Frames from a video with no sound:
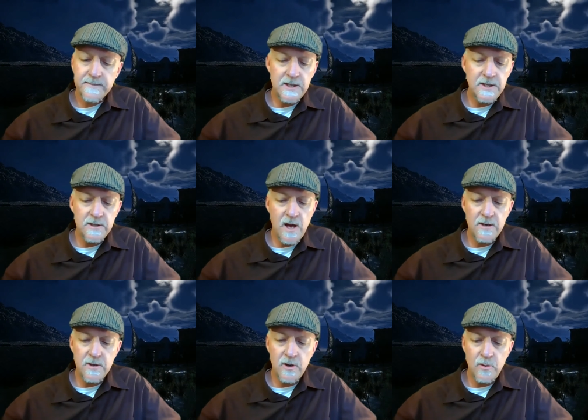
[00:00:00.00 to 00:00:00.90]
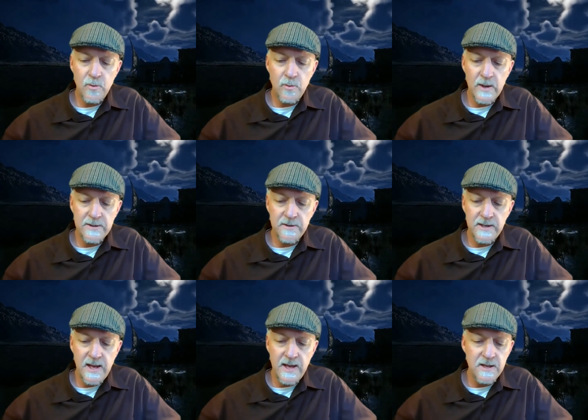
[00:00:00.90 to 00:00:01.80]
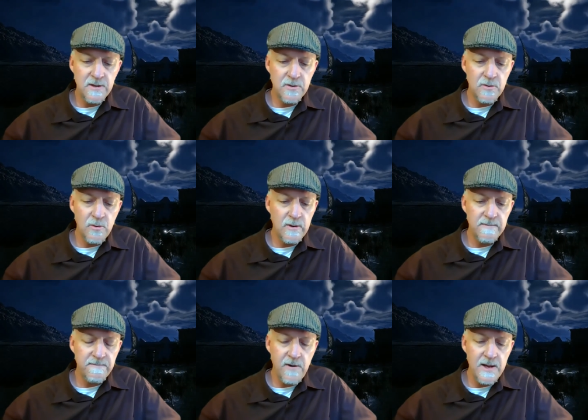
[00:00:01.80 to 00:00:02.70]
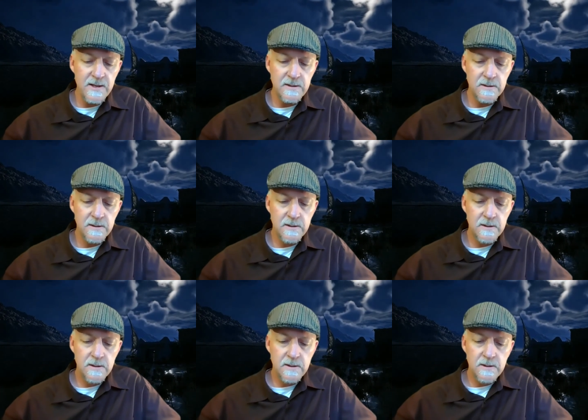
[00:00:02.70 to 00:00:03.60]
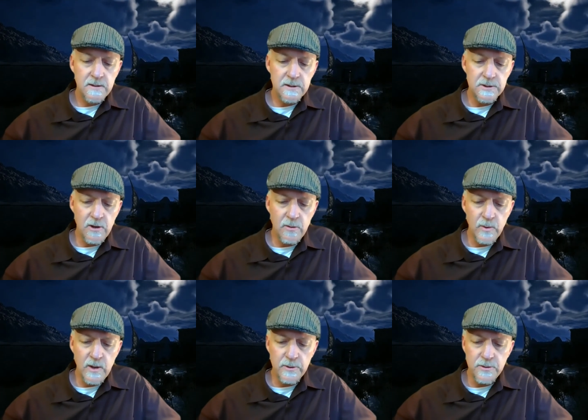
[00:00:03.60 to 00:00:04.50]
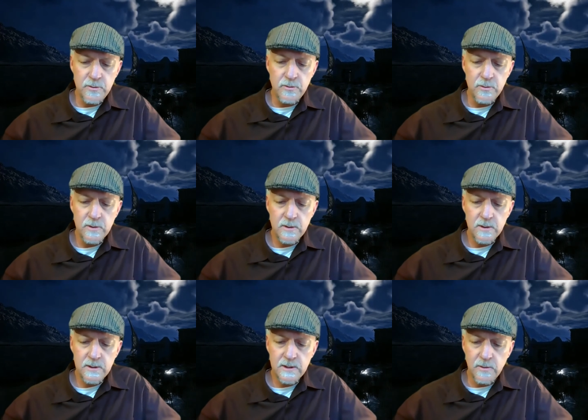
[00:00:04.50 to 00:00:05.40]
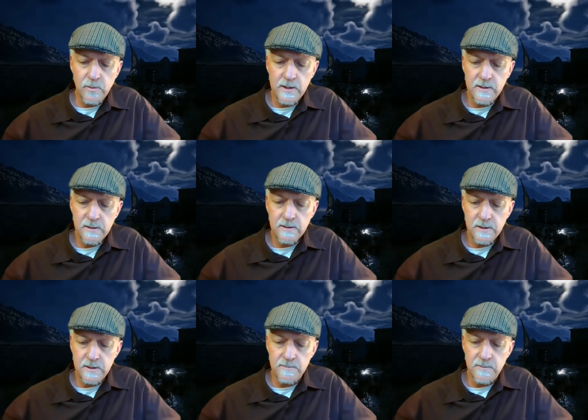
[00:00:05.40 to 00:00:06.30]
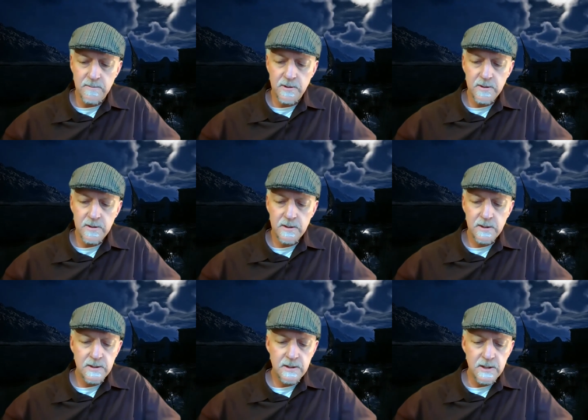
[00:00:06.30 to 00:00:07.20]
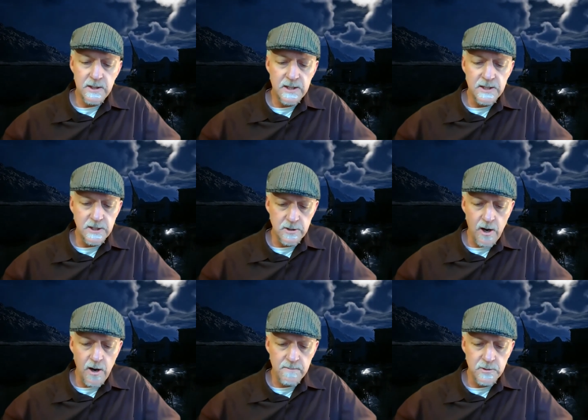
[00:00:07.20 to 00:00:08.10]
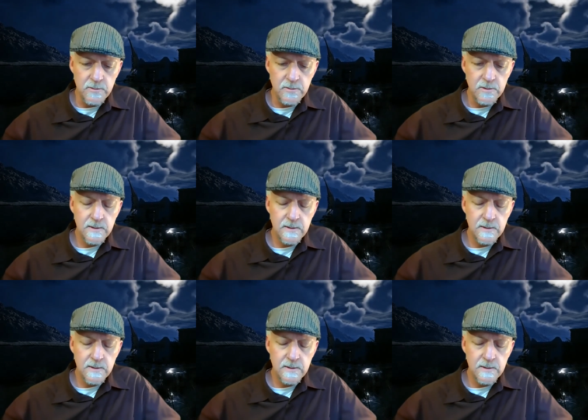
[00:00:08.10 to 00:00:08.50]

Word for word: He did not know whether in anger or in fright. Is all well with you, little one? he murmured. He, didn't harm you.